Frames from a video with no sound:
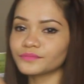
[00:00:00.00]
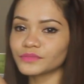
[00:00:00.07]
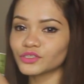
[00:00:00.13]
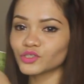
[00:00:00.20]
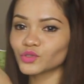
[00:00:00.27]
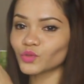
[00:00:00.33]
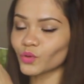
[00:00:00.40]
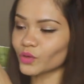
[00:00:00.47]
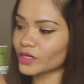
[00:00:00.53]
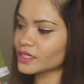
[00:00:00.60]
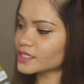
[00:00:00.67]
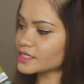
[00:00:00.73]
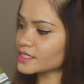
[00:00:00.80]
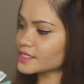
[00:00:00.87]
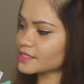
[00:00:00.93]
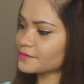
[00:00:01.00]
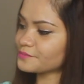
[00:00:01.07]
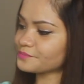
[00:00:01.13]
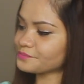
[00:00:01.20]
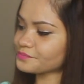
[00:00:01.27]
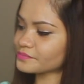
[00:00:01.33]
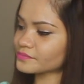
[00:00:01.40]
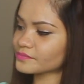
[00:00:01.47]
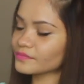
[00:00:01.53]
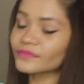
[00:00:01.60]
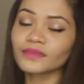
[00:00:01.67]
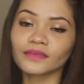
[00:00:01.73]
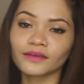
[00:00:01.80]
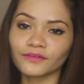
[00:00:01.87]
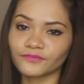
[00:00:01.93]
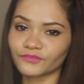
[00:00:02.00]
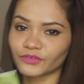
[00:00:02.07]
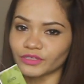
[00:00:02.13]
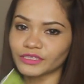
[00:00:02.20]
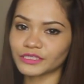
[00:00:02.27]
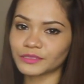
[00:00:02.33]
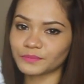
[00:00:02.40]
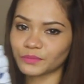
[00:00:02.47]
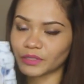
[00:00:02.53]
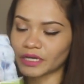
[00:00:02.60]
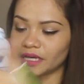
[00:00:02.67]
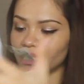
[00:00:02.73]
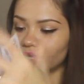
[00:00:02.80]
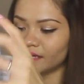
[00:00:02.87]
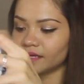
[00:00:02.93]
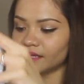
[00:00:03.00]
shorts for the spring.